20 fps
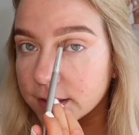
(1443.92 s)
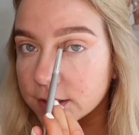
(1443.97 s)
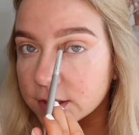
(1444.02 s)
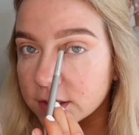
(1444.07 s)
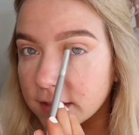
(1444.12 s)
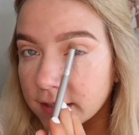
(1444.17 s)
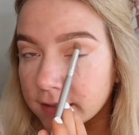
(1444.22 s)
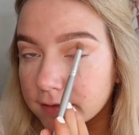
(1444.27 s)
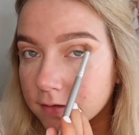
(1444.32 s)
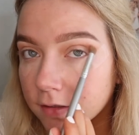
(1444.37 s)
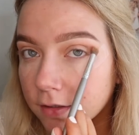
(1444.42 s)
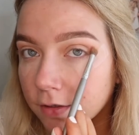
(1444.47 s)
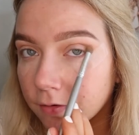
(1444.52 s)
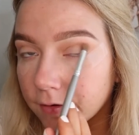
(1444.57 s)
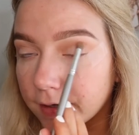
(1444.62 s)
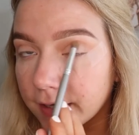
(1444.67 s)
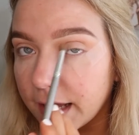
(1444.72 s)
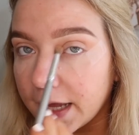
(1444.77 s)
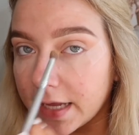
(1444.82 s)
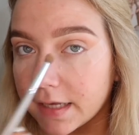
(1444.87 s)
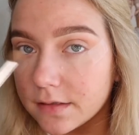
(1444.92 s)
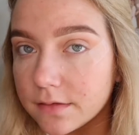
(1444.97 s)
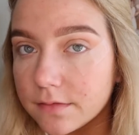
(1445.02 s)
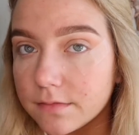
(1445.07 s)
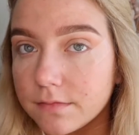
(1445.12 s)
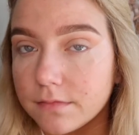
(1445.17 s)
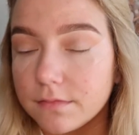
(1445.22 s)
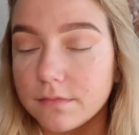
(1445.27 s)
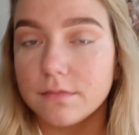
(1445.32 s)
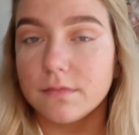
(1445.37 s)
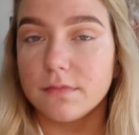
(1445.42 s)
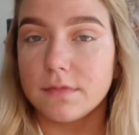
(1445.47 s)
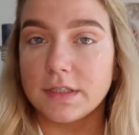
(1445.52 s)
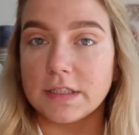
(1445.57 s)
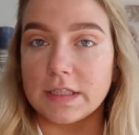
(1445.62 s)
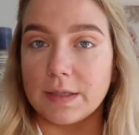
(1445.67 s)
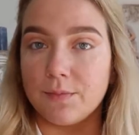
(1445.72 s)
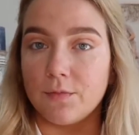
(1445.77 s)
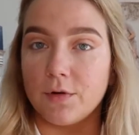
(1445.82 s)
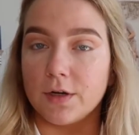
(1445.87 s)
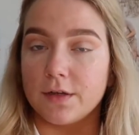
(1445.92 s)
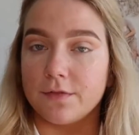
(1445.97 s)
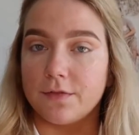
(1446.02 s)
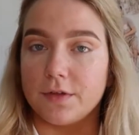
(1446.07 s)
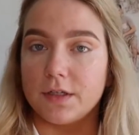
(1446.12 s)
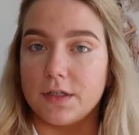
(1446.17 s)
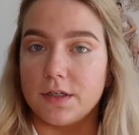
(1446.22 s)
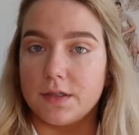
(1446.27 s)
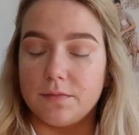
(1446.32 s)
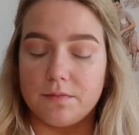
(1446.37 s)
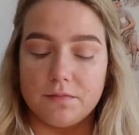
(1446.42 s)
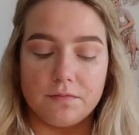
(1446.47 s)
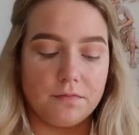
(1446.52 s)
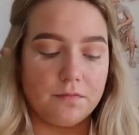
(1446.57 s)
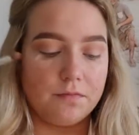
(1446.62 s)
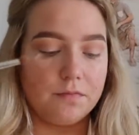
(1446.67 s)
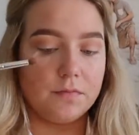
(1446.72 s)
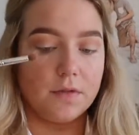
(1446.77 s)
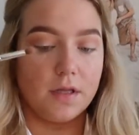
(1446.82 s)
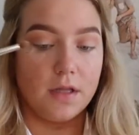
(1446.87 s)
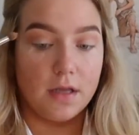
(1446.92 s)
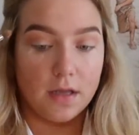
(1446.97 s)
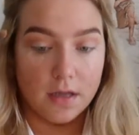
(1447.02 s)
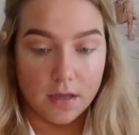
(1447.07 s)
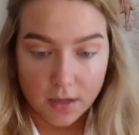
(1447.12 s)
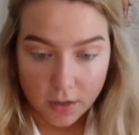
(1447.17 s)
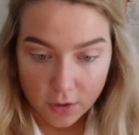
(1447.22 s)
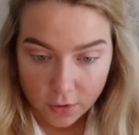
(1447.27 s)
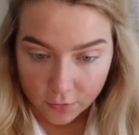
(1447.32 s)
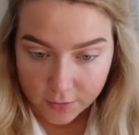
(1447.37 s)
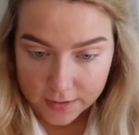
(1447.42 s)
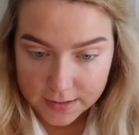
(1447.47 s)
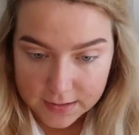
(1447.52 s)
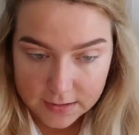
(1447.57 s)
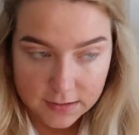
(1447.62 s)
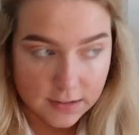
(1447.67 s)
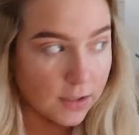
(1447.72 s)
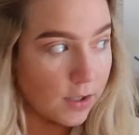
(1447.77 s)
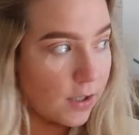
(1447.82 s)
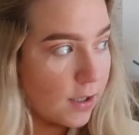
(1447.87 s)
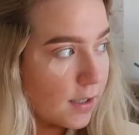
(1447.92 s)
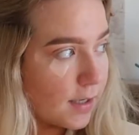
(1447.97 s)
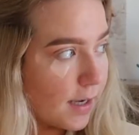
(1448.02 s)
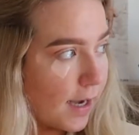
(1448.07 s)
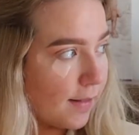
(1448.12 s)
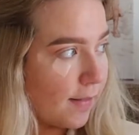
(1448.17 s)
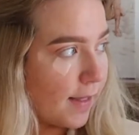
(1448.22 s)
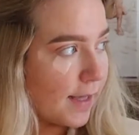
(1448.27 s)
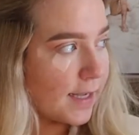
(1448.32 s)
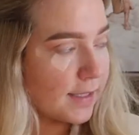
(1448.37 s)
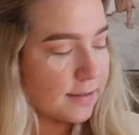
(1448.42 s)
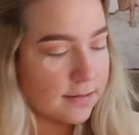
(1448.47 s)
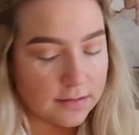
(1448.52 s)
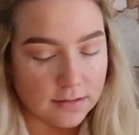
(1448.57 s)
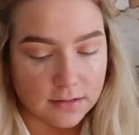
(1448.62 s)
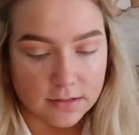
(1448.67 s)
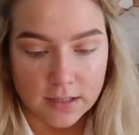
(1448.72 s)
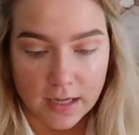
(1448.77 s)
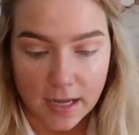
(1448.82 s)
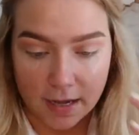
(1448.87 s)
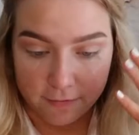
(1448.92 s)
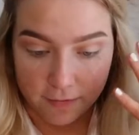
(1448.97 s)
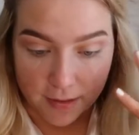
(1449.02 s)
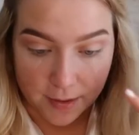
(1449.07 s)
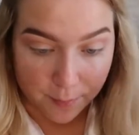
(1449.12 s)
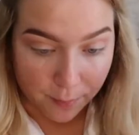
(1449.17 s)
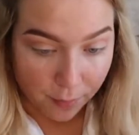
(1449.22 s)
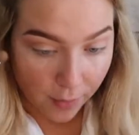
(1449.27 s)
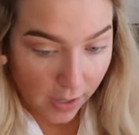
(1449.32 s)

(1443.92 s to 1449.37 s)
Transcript: I just like to create somewhat of a crease look. I like it to have like